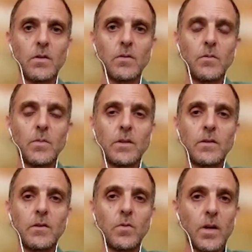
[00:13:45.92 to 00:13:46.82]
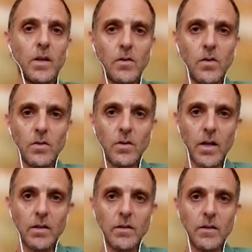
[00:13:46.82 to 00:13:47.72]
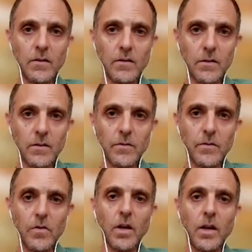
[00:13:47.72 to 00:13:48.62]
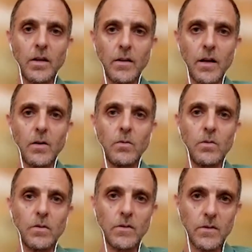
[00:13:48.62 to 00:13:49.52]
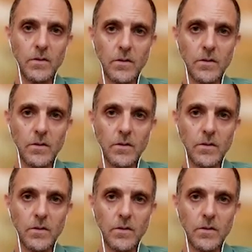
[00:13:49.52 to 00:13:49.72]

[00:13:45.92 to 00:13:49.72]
but it went on like this for 8 hours.